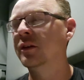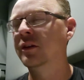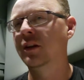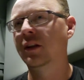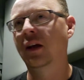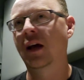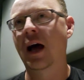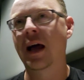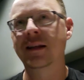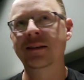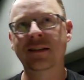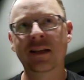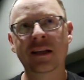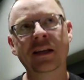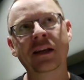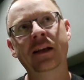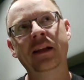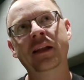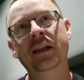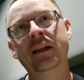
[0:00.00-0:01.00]
the
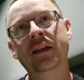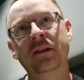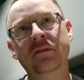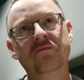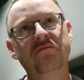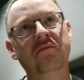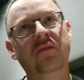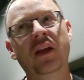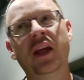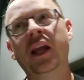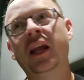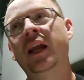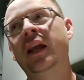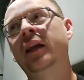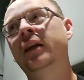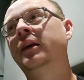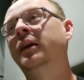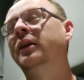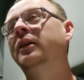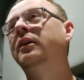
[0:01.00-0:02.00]
identity
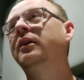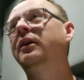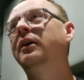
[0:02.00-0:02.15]
thing.